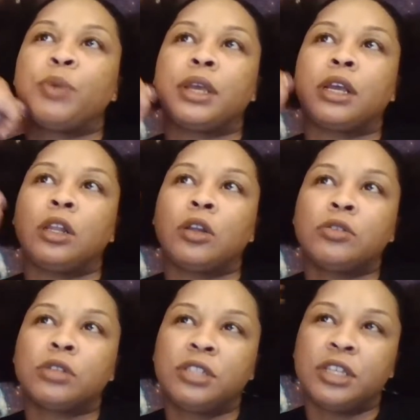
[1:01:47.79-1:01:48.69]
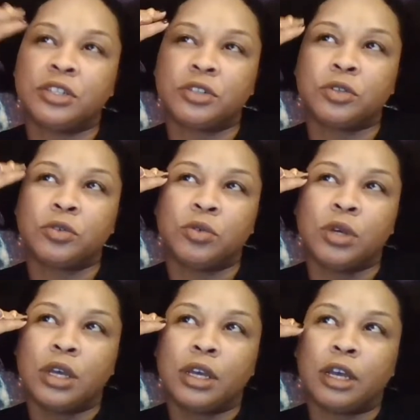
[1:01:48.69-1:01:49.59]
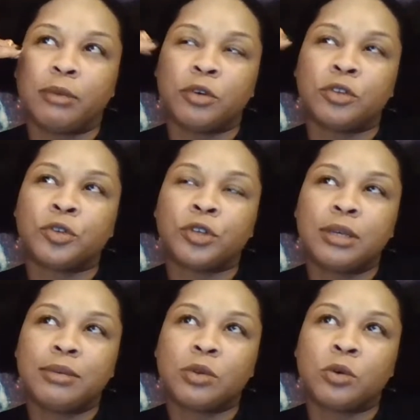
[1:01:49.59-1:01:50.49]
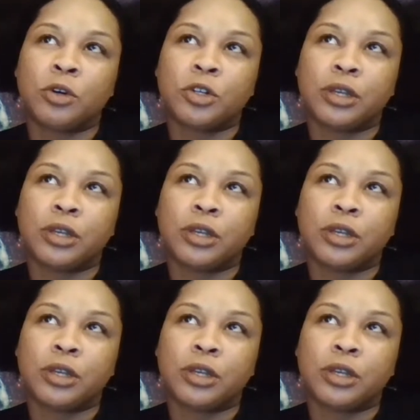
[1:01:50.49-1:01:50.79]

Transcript: pay close attention to your dreams, or